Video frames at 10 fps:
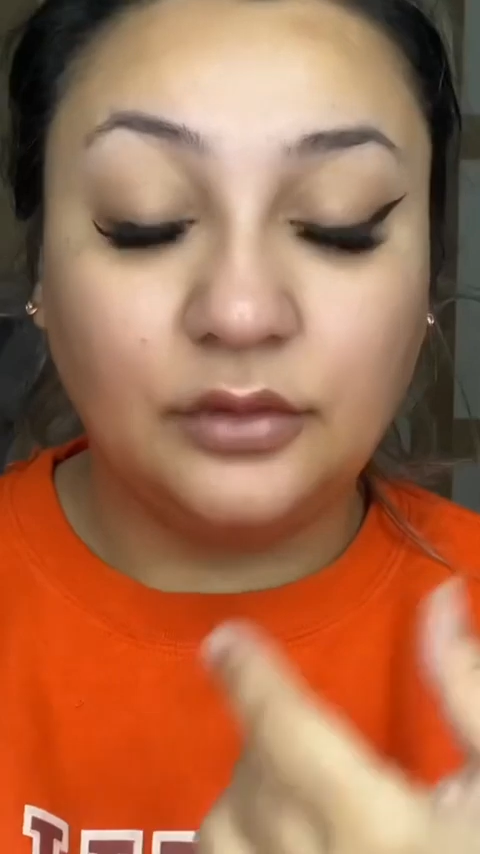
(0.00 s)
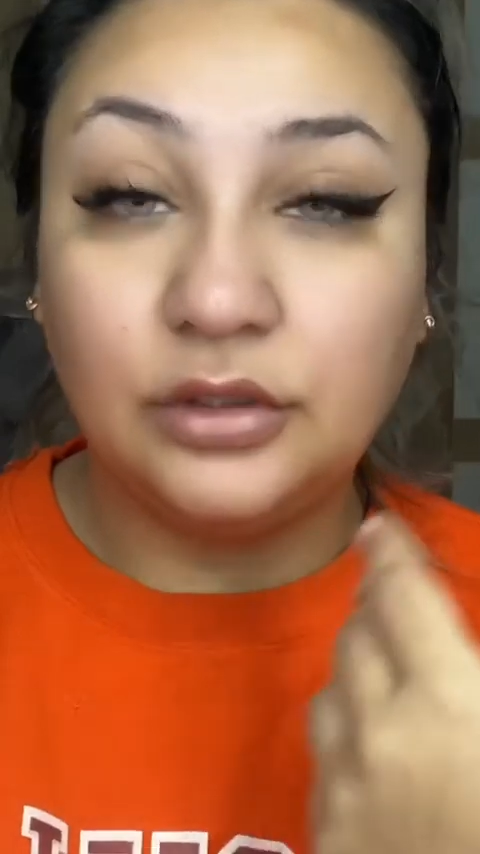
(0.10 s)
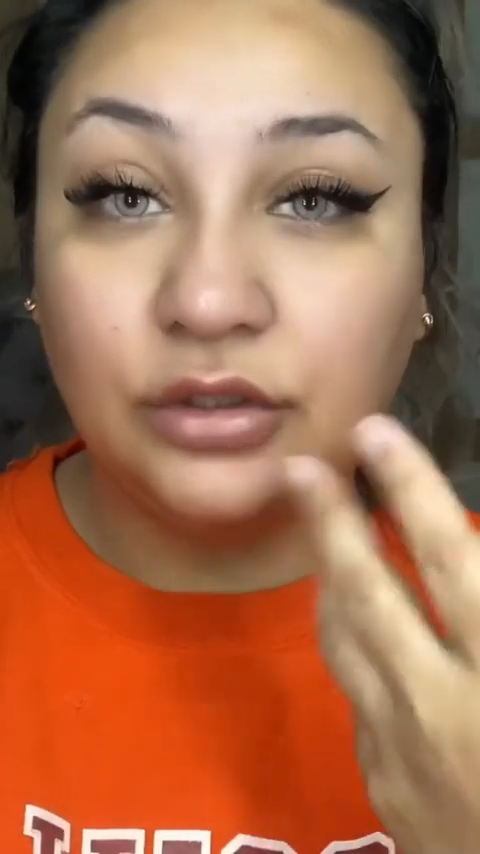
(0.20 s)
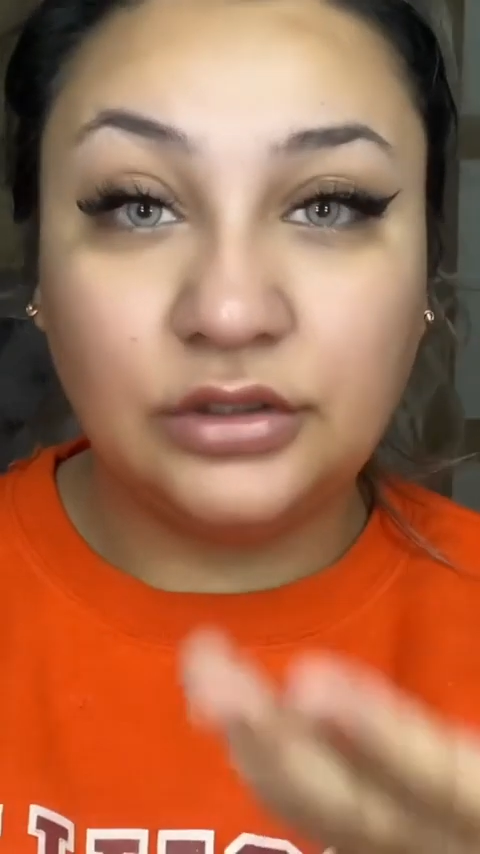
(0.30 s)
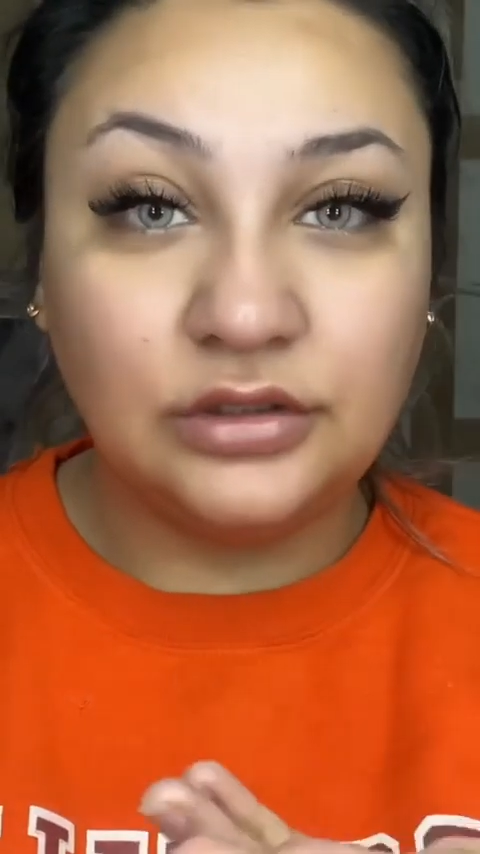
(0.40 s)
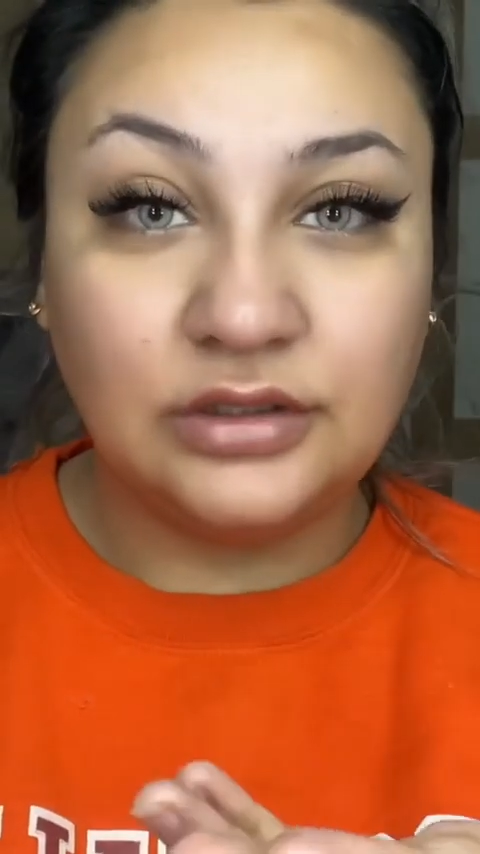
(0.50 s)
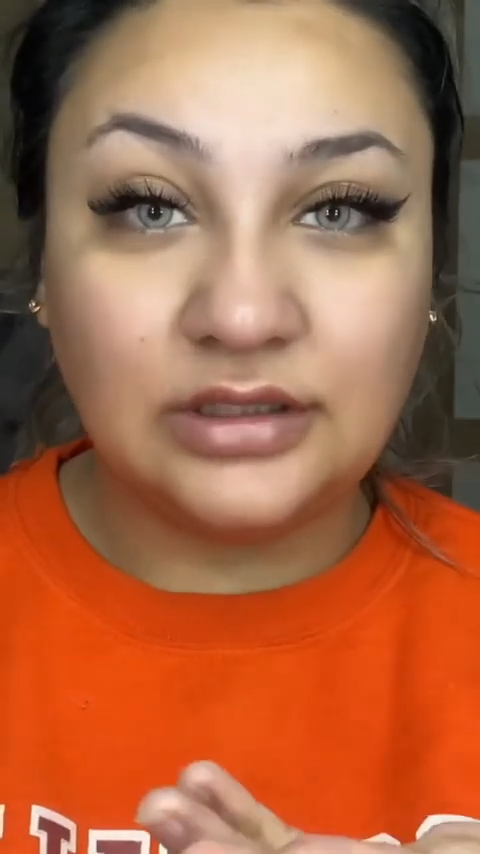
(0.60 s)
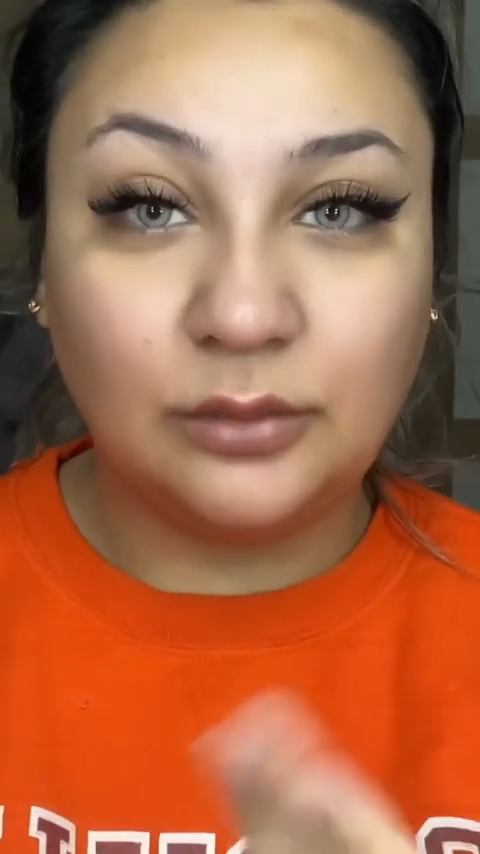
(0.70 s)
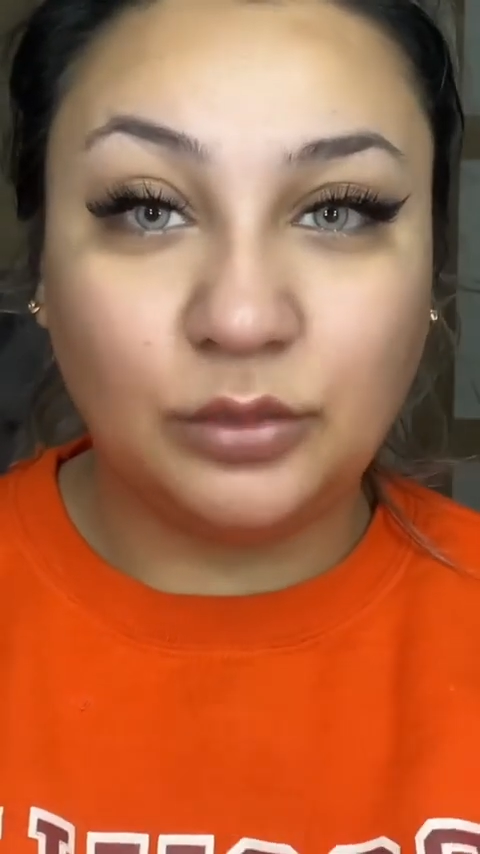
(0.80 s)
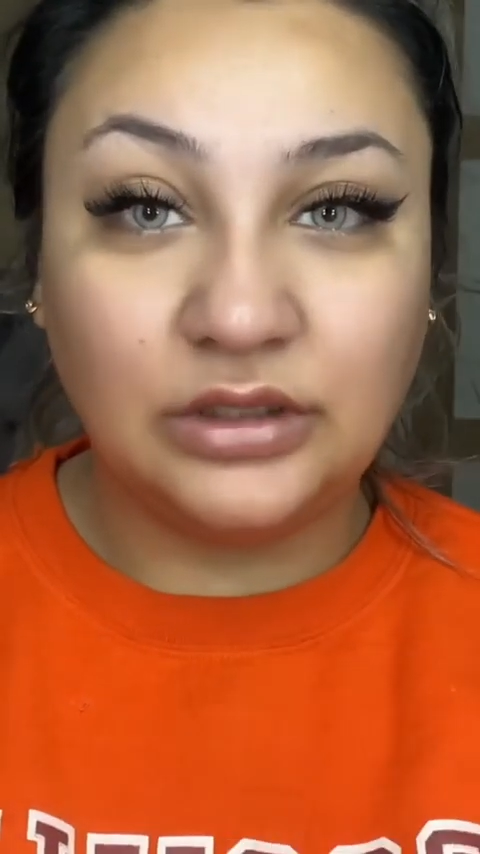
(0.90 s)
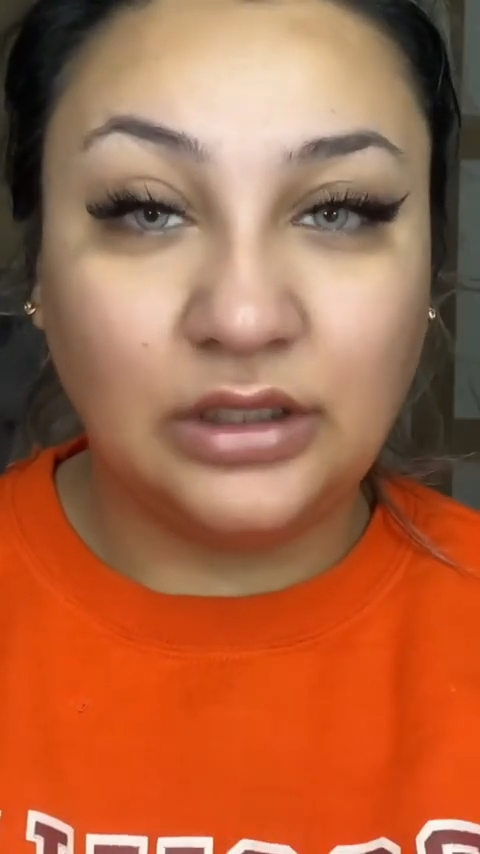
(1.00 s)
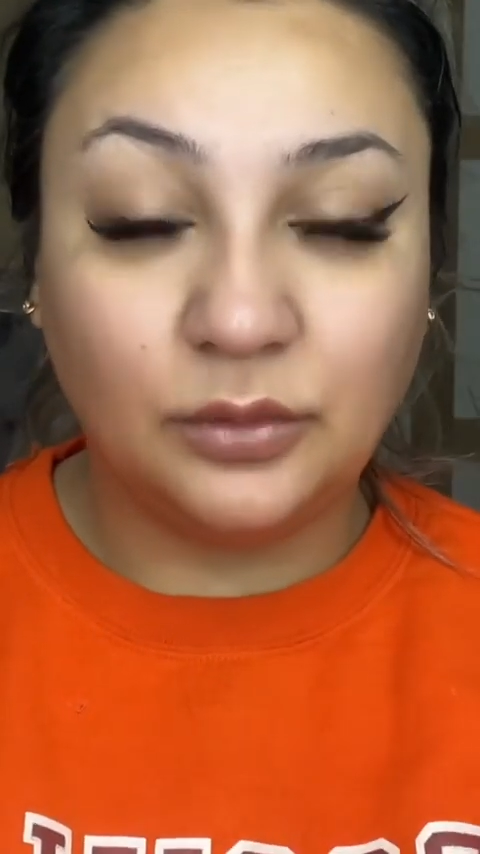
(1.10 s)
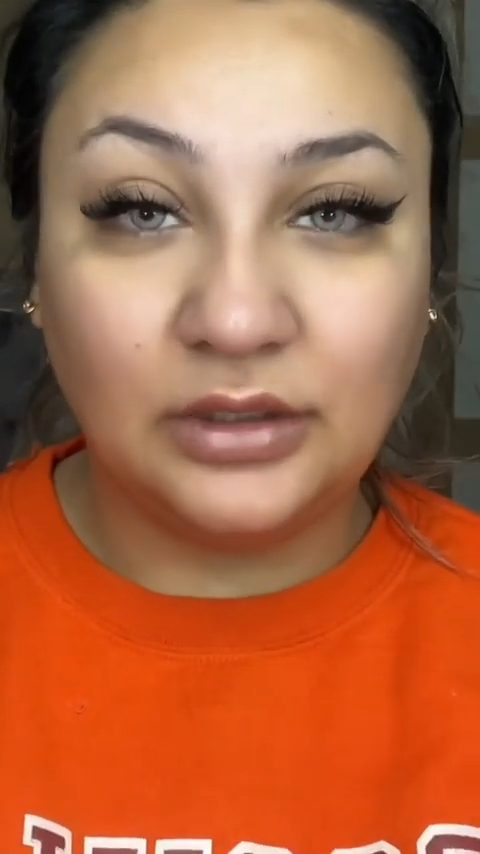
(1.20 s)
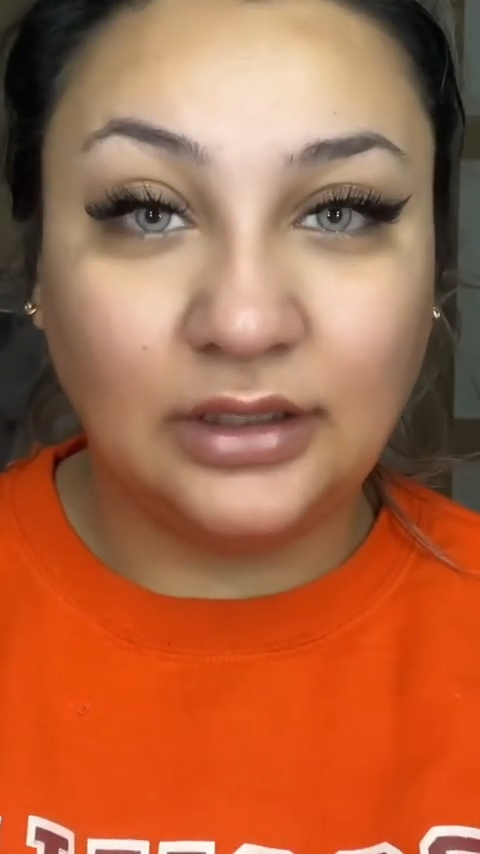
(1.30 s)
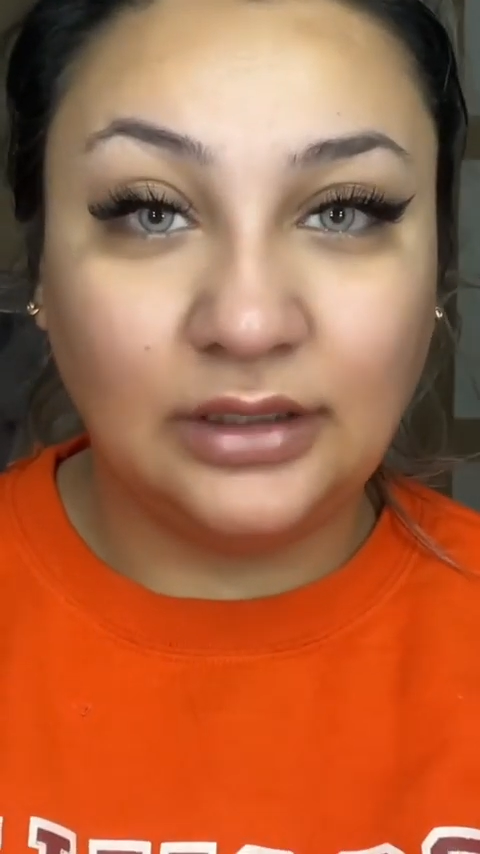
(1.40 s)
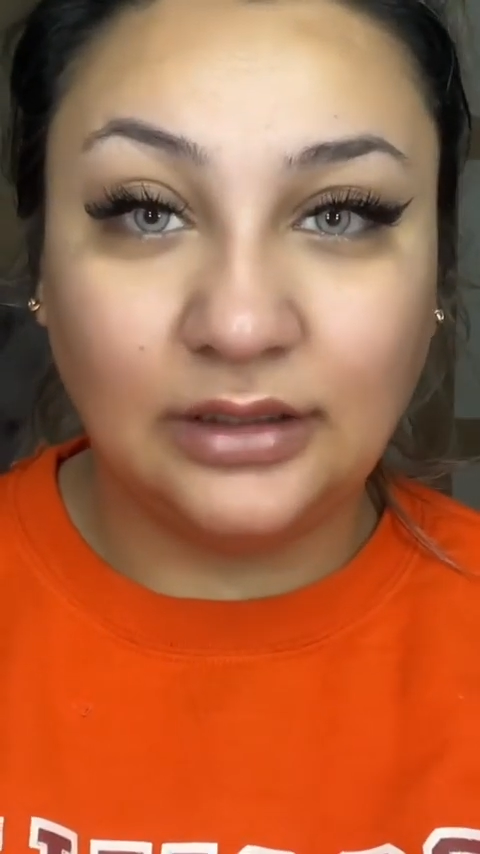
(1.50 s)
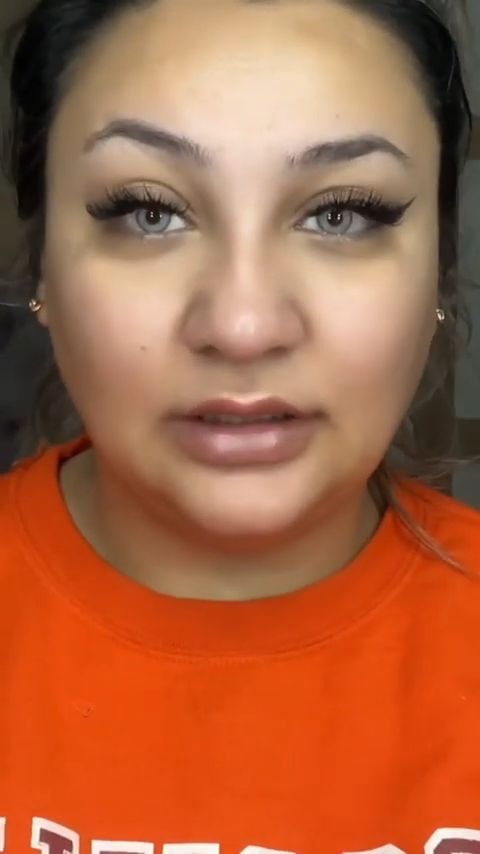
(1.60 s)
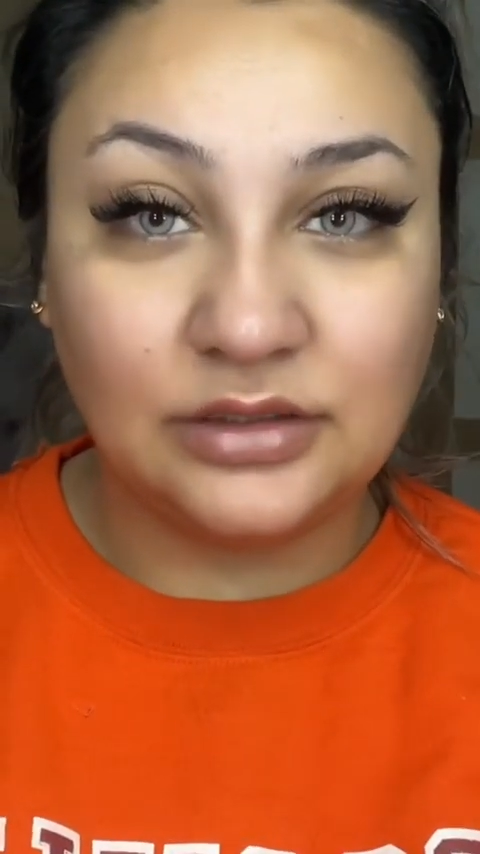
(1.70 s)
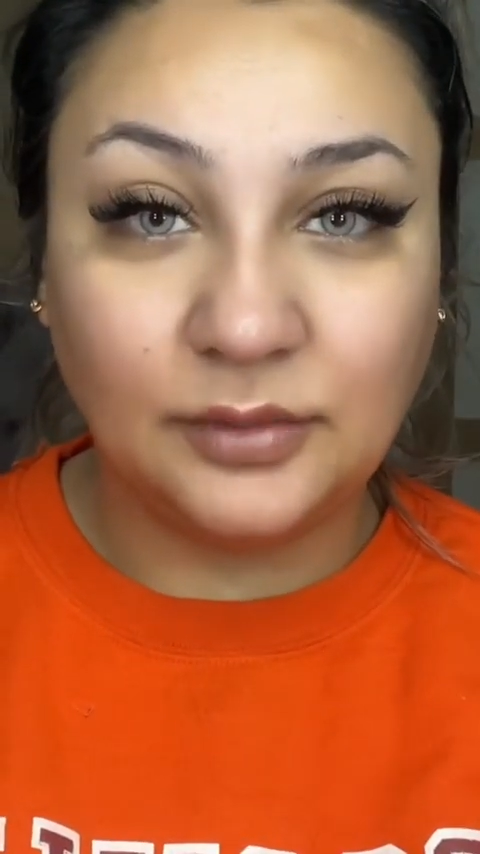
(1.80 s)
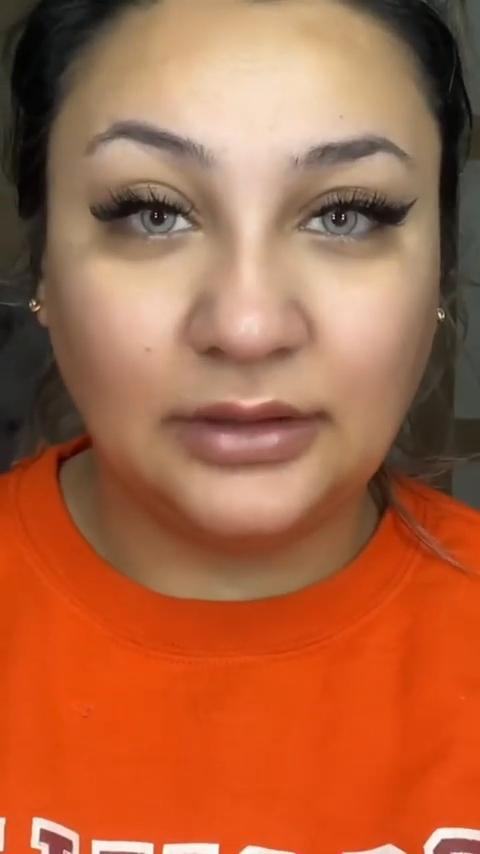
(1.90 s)
do the same with the liquid eyeliner as
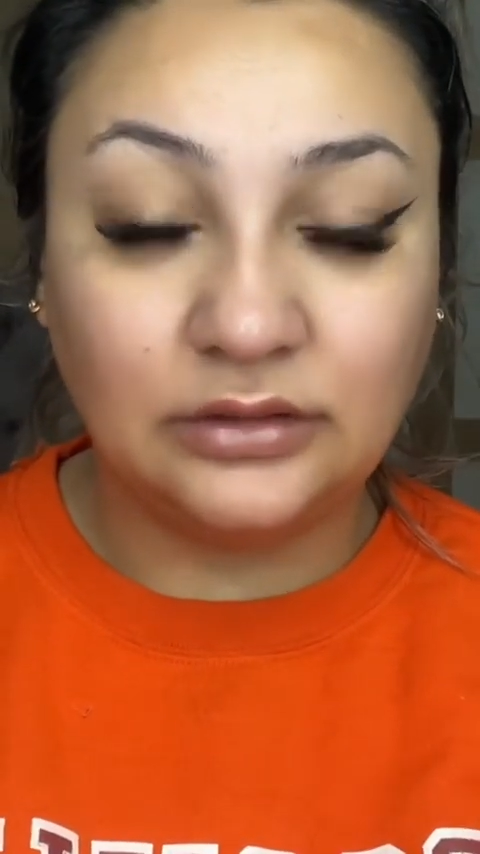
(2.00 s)
well.